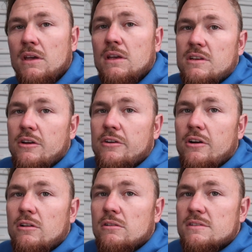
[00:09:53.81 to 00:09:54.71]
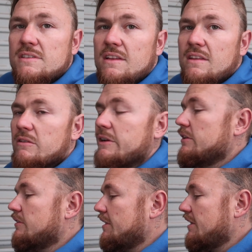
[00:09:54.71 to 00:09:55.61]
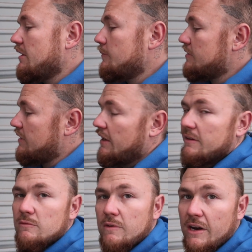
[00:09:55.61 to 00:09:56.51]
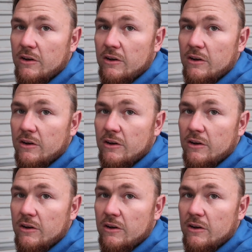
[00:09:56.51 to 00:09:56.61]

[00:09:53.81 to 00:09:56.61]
so I'll set that around 90 amps and run